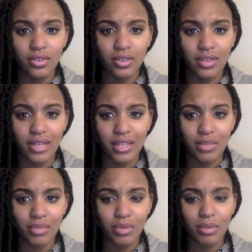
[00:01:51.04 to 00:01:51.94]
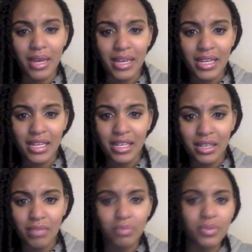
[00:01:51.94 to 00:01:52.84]
like
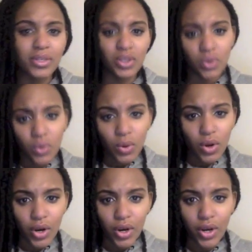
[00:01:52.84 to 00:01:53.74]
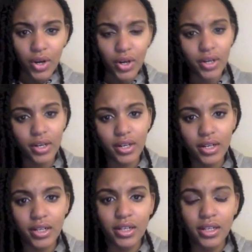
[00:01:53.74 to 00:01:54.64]
remaining pure
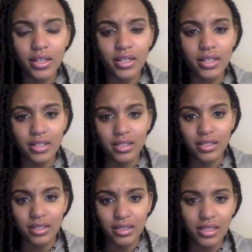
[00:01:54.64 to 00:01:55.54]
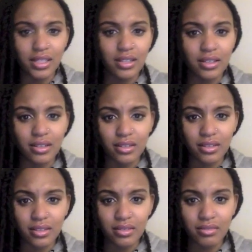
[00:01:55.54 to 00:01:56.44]

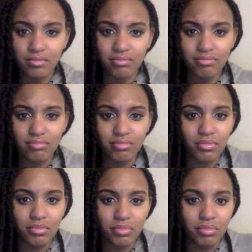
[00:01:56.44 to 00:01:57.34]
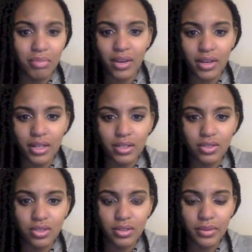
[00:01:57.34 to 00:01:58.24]
until
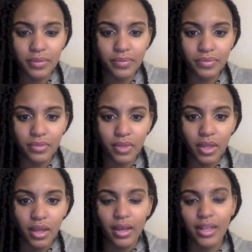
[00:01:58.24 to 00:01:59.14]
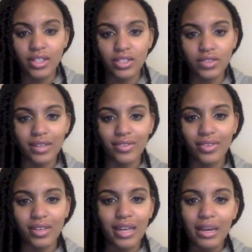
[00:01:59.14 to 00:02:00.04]
marriage. And I just feel like for a lot